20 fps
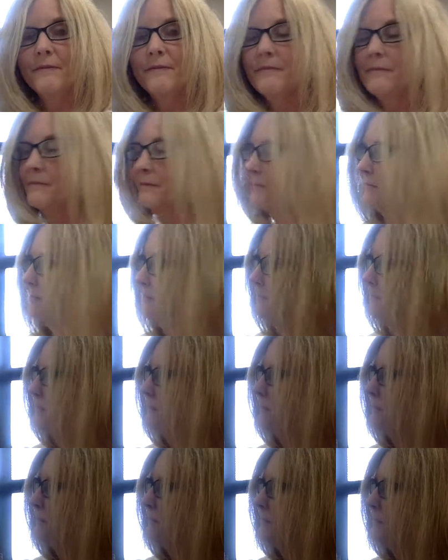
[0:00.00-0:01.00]

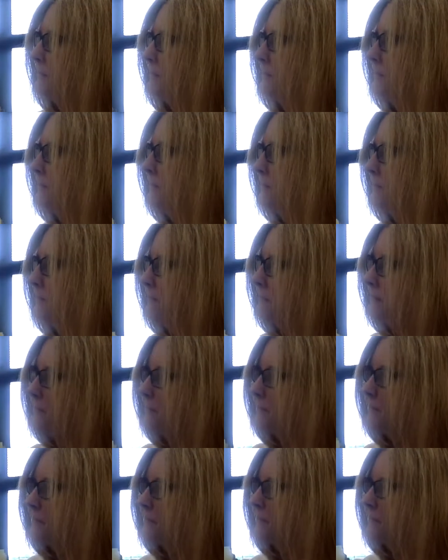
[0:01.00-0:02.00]

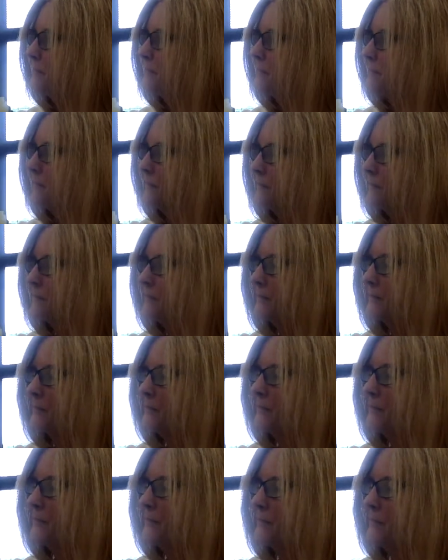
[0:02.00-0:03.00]

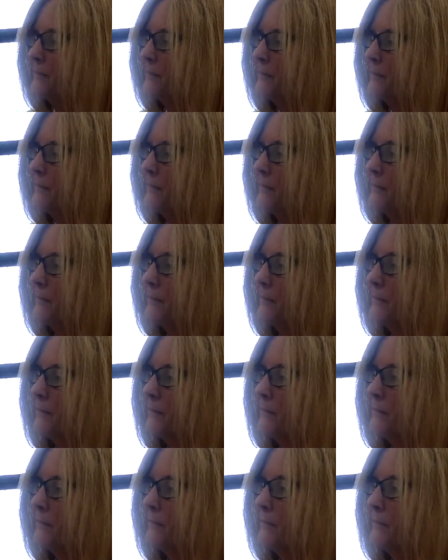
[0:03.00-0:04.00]

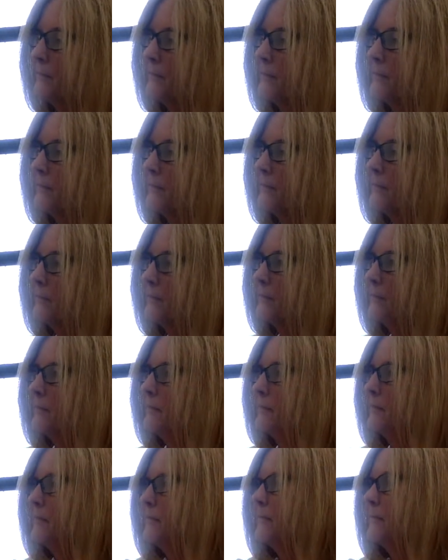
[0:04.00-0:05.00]

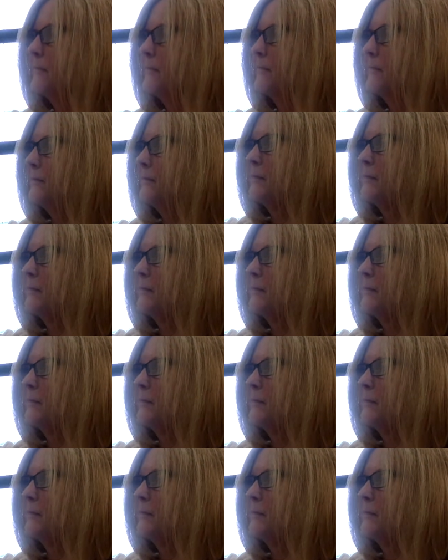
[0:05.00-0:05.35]
No one is speaking in this clip.